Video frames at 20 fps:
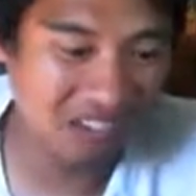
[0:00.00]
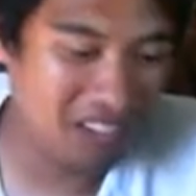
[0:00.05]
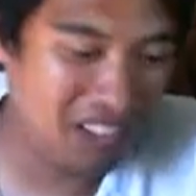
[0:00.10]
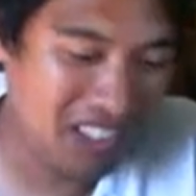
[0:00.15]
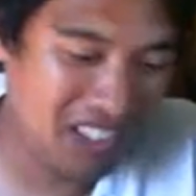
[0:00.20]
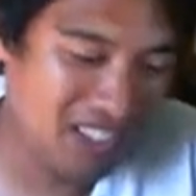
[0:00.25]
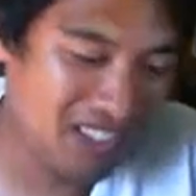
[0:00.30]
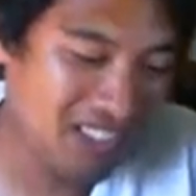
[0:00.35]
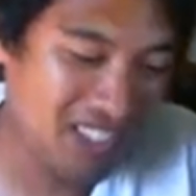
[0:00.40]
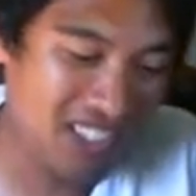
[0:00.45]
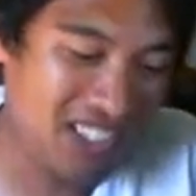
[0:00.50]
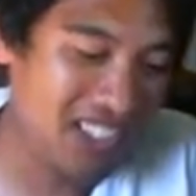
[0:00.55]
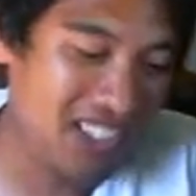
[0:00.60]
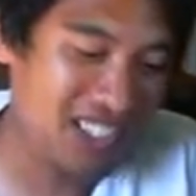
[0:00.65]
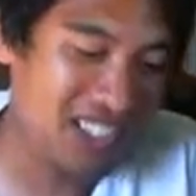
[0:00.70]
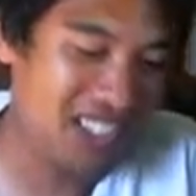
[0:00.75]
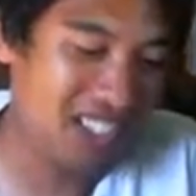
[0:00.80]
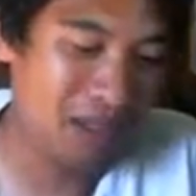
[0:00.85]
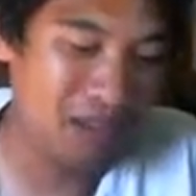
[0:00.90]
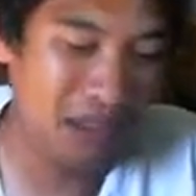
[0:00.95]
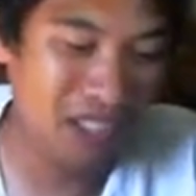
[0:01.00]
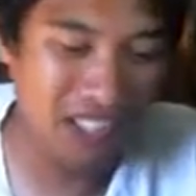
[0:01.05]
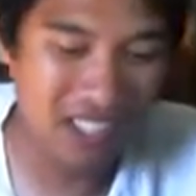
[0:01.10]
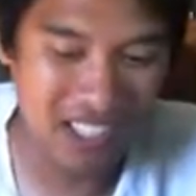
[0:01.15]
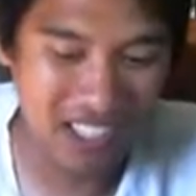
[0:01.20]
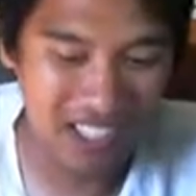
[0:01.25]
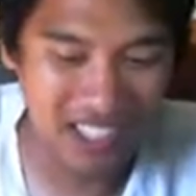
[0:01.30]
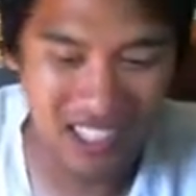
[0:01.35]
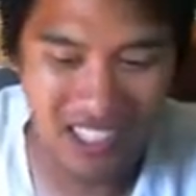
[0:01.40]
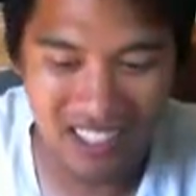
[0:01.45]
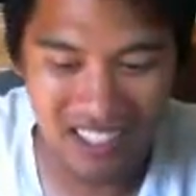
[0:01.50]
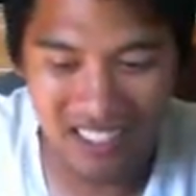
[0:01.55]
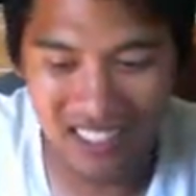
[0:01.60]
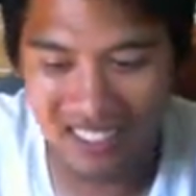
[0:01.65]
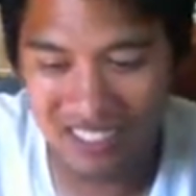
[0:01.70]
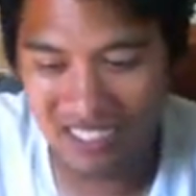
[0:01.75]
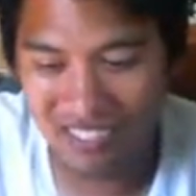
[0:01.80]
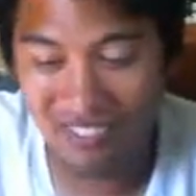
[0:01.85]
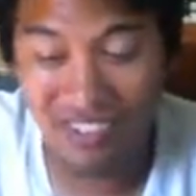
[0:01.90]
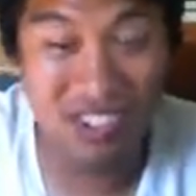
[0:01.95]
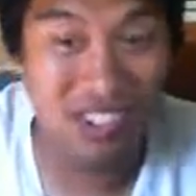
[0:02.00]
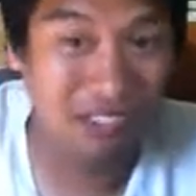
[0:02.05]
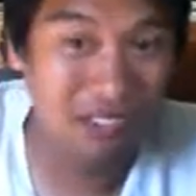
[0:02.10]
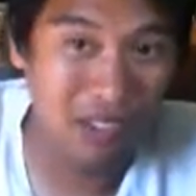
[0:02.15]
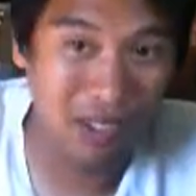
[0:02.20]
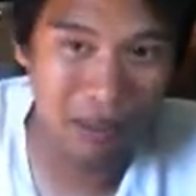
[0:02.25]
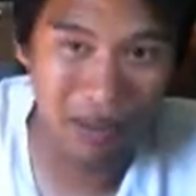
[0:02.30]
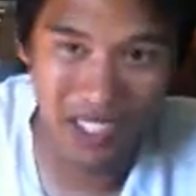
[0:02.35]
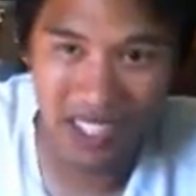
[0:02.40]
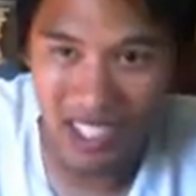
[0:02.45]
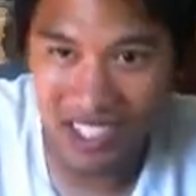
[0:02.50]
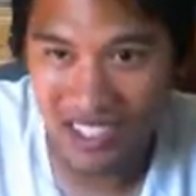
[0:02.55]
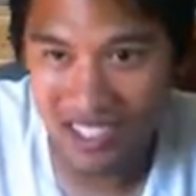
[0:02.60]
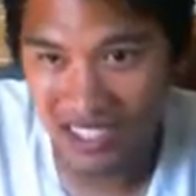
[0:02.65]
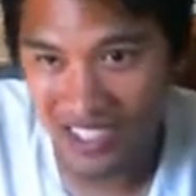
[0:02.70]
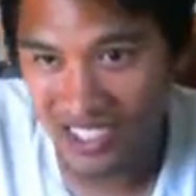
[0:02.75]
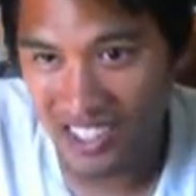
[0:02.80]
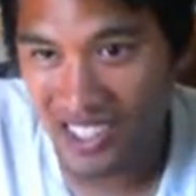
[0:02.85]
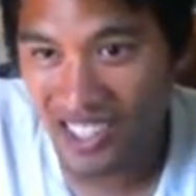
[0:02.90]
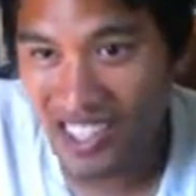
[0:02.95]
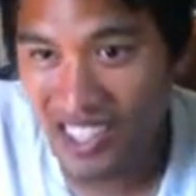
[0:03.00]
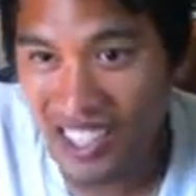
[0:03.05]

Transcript: win for the opponent. It's uh, far from it, actually.